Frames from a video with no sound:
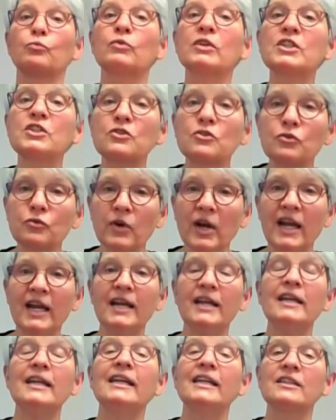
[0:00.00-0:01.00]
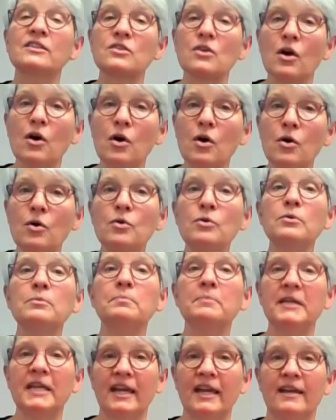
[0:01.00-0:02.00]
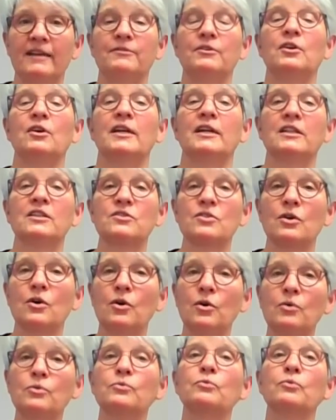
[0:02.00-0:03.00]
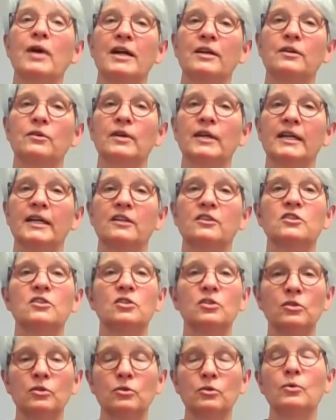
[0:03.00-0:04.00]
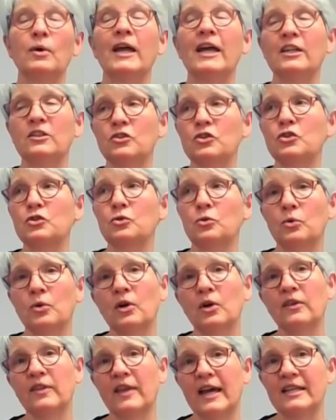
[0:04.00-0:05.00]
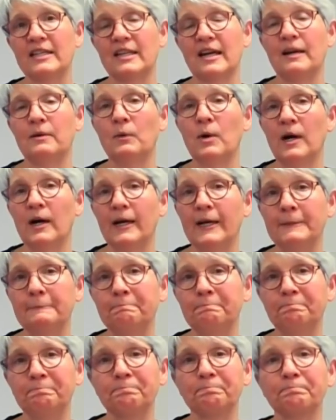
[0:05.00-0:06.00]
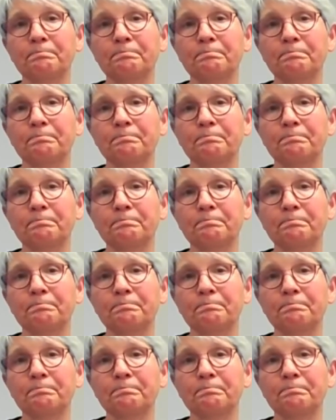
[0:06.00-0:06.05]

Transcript: restrain its own behavior and its own rhetoric to ensure that Taiwan